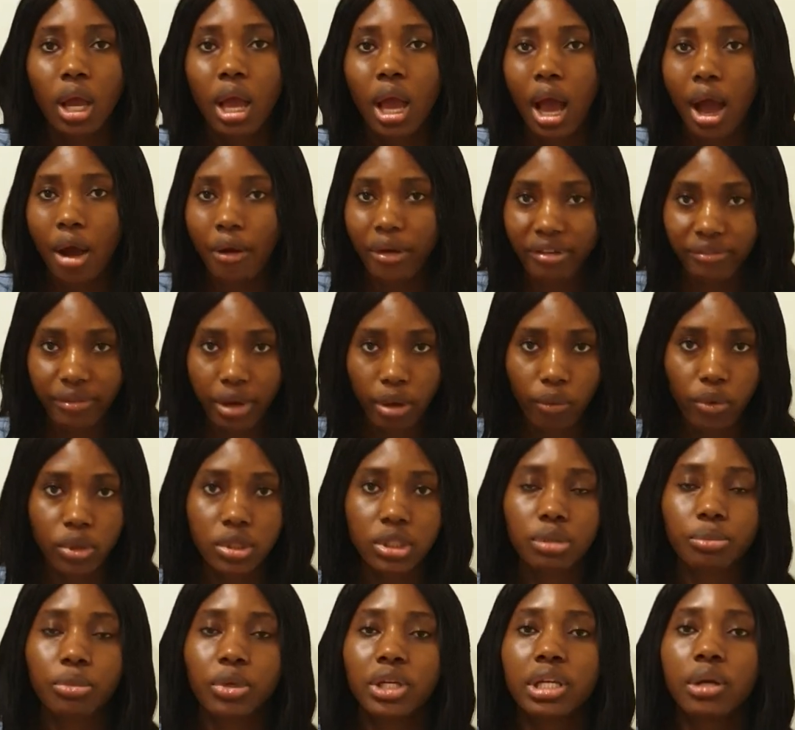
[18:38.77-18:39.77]
however you
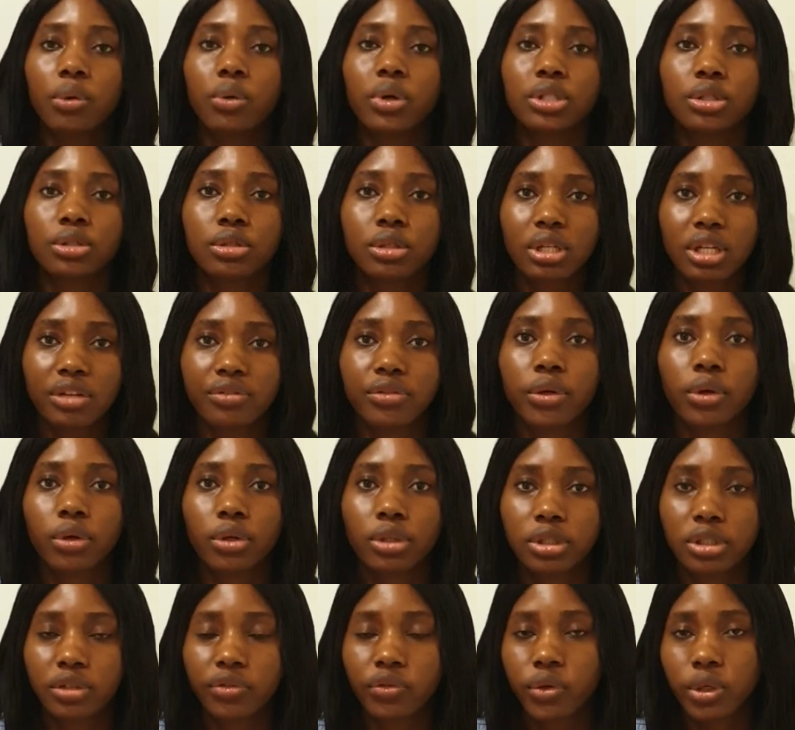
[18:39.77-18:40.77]
want to, but they want you to leave the
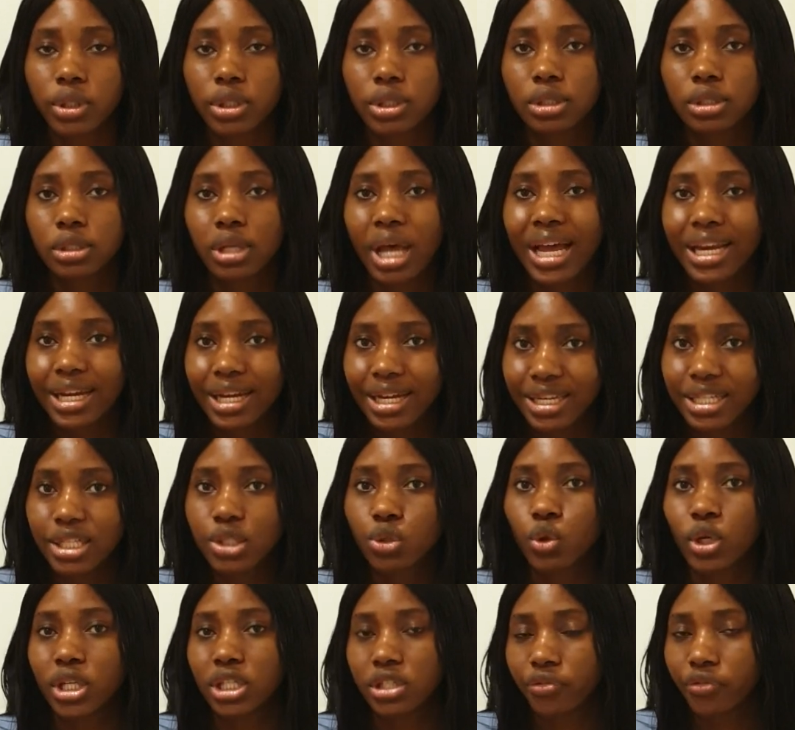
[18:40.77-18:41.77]
country for at
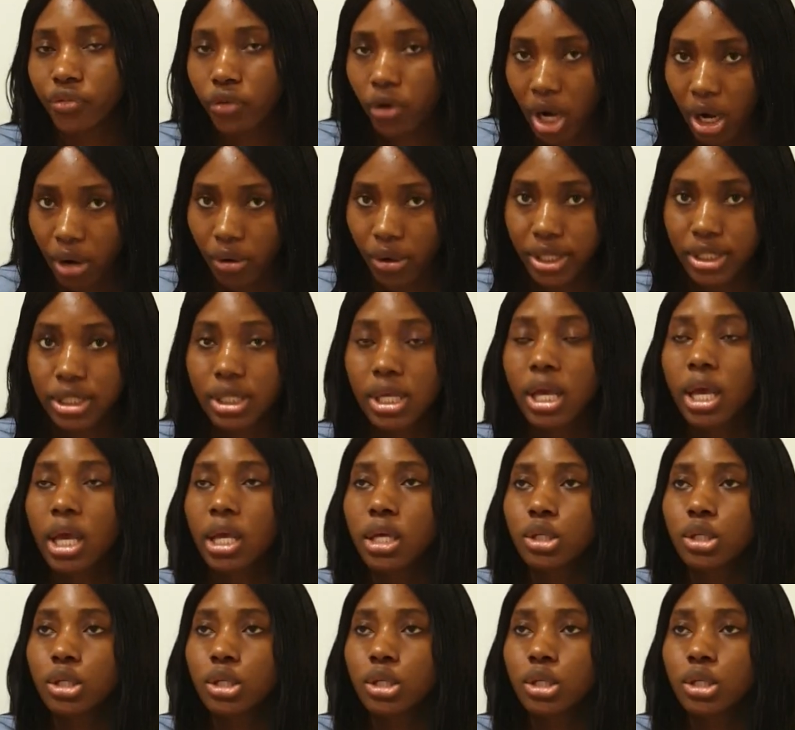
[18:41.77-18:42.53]
least 24 hours.